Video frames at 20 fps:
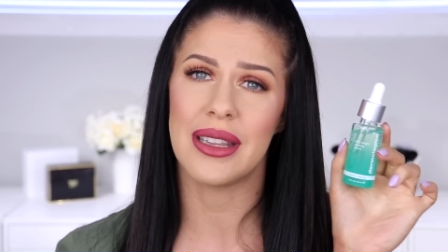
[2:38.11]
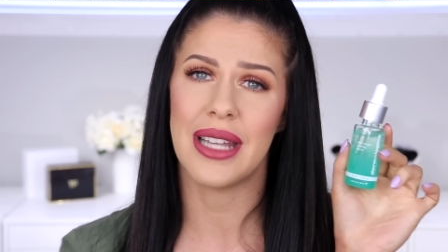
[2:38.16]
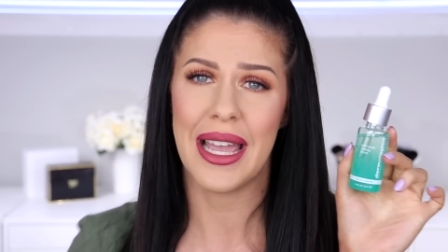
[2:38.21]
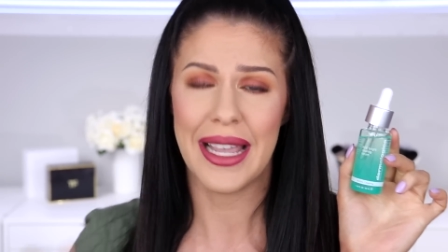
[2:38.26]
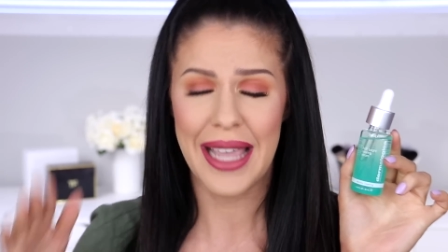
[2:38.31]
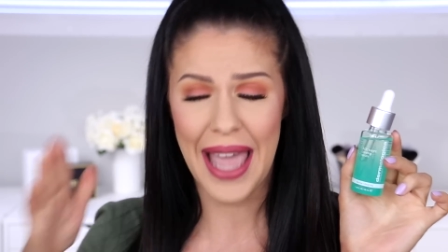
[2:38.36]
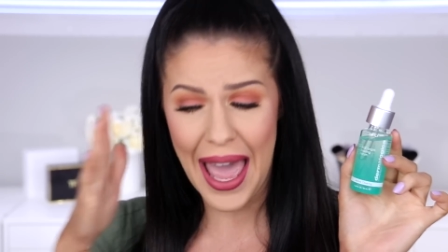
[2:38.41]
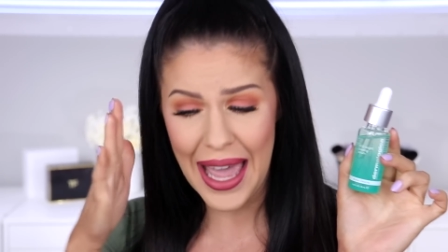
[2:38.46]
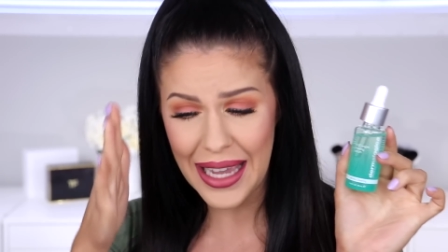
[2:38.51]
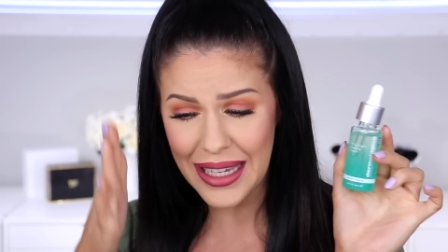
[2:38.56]

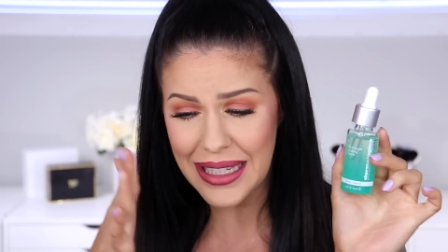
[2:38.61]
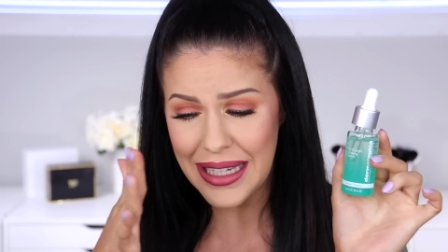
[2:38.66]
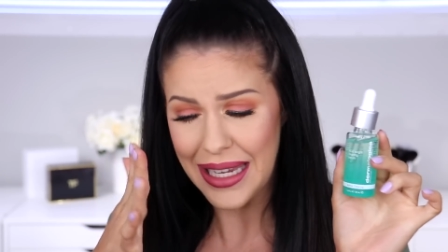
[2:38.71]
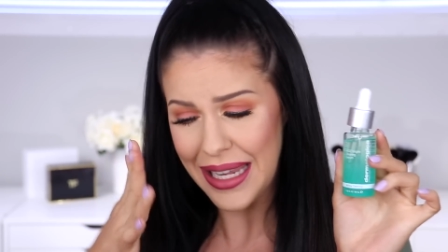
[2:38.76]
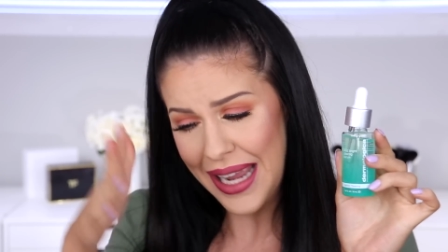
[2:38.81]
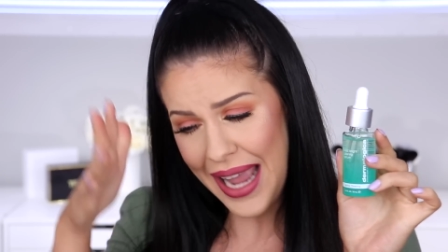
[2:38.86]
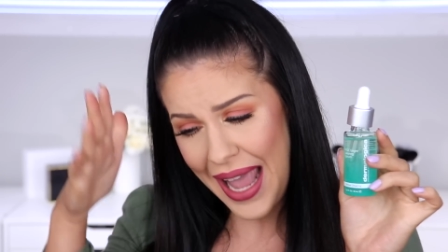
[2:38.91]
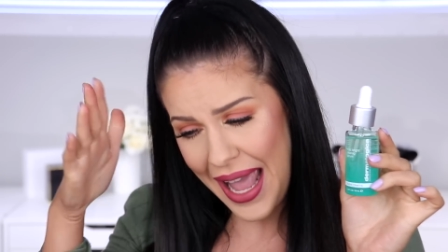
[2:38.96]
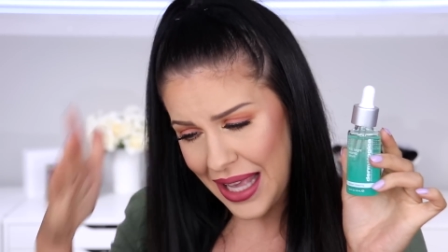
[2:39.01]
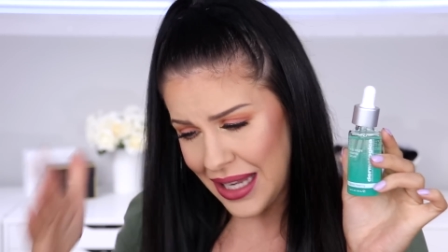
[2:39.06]
like
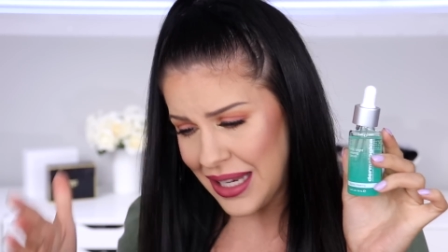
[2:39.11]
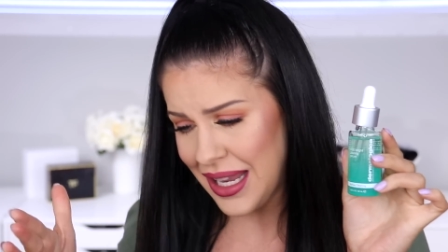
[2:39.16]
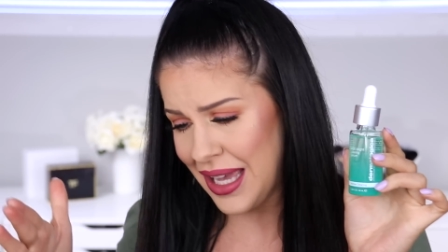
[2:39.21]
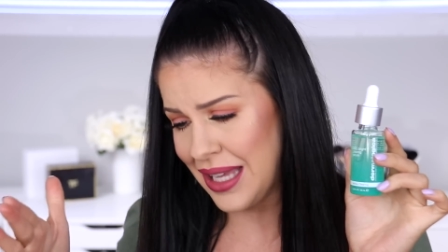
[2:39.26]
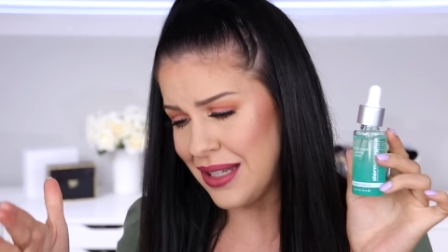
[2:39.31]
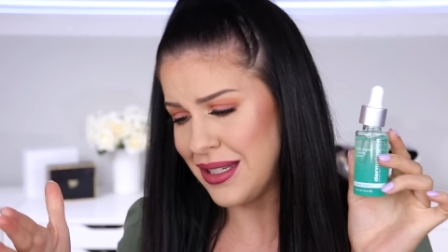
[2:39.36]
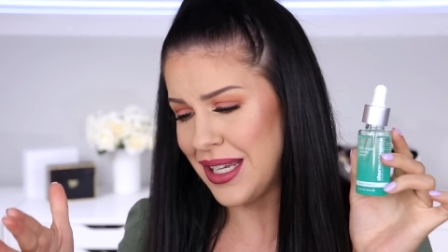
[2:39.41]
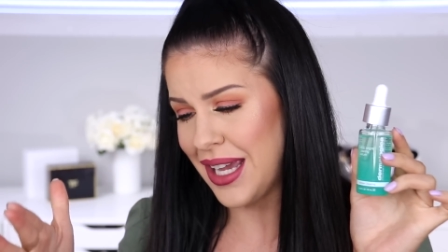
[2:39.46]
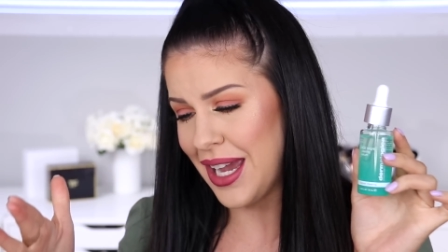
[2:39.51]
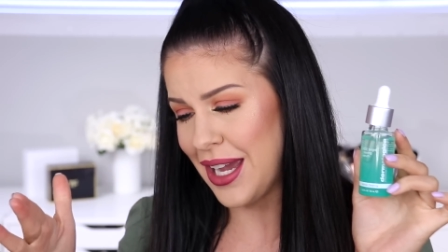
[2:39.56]
acne and
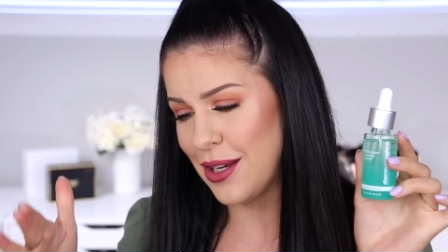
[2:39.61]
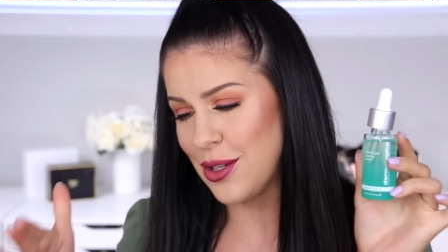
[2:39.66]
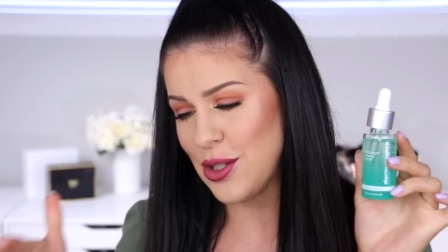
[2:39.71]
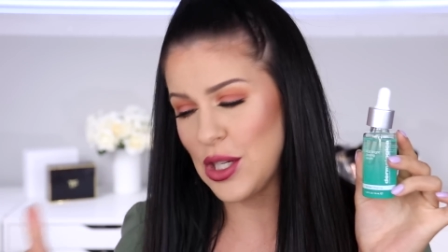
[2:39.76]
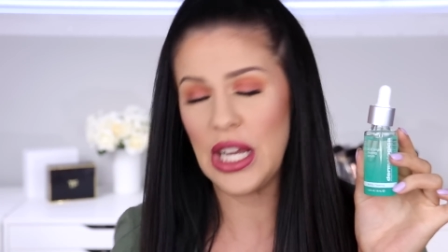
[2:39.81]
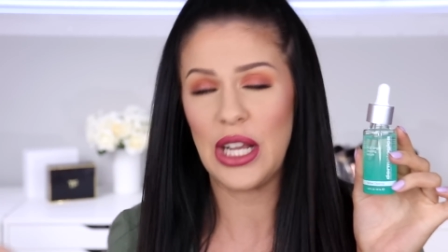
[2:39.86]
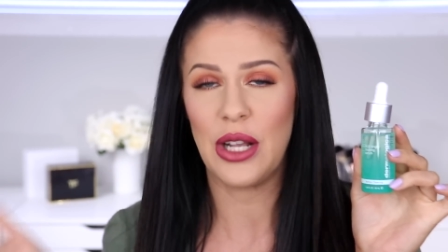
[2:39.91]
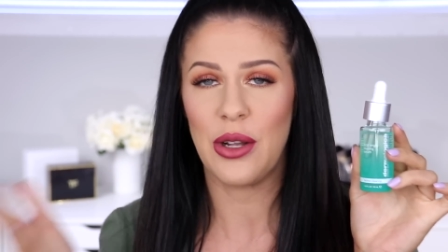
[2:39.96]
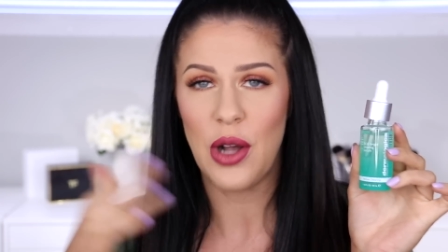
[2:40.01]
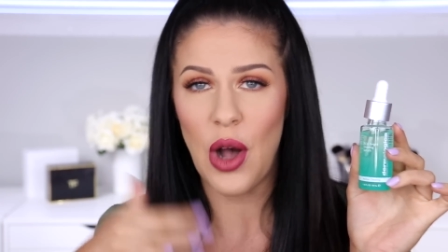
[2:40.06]

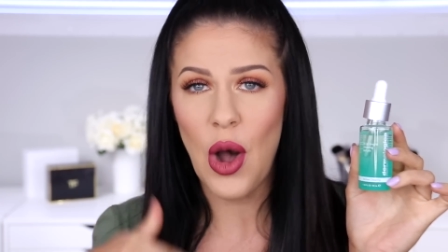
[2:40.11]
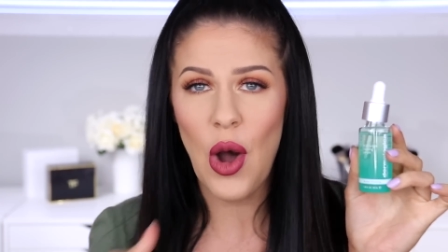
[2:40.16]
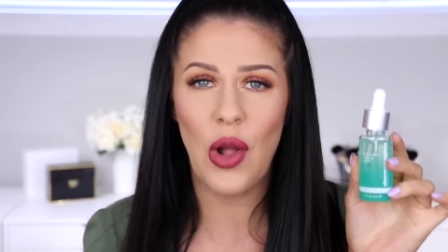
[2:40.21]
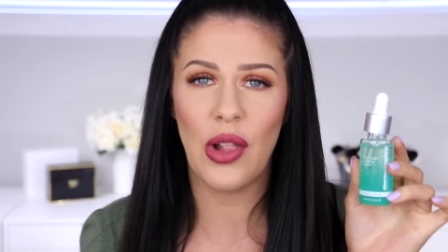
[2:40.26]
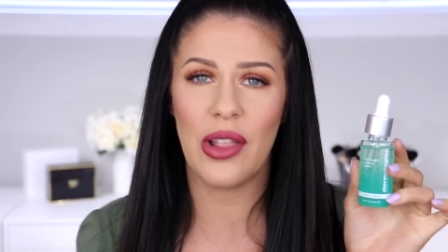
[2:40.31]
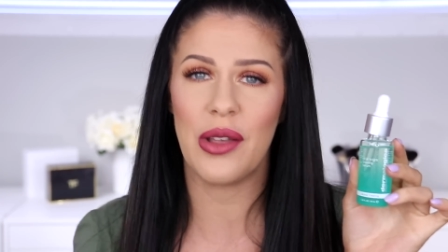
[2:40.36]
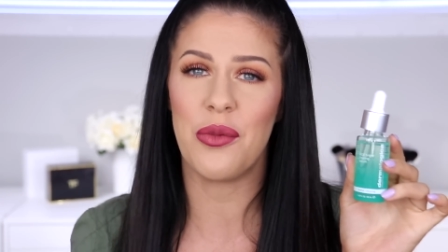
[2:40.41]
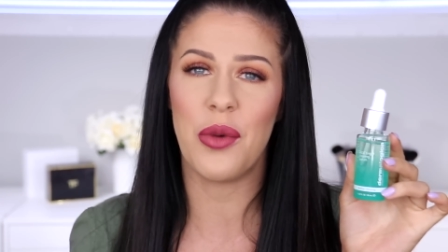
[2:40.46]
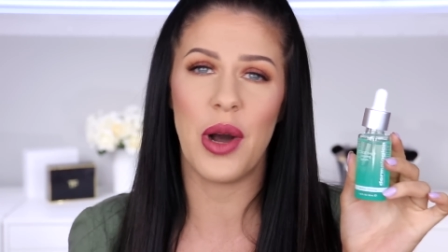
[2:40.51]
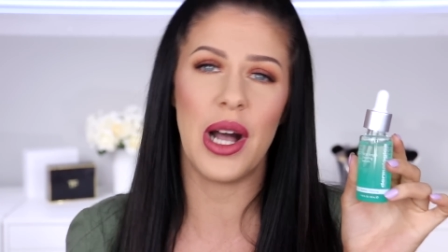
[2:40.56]
anti-aging
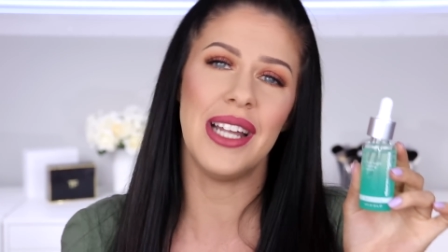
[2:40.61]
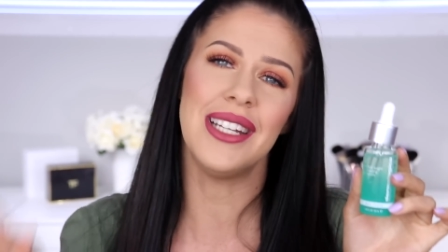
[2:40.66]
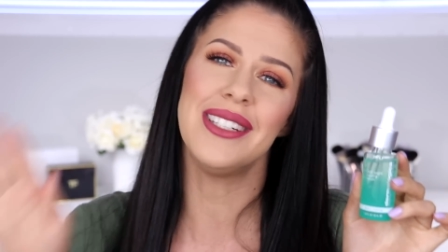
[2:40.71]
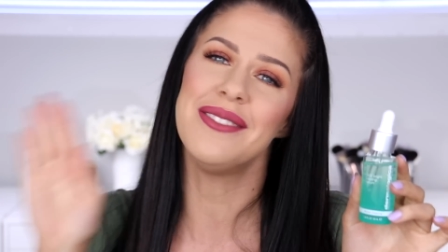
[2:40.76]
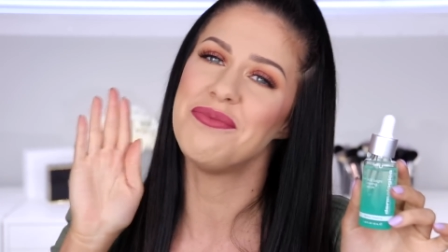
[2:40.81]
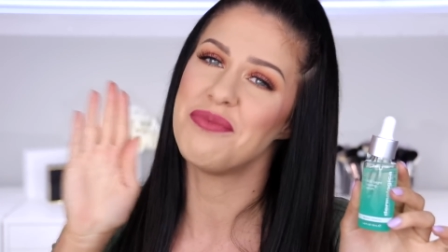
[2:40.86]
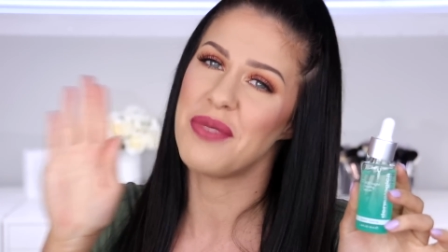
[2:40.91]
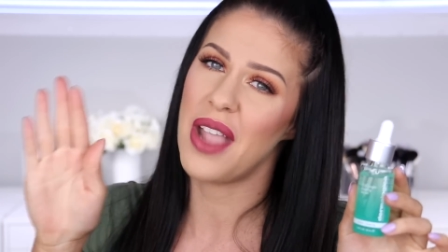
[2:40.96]
all in one.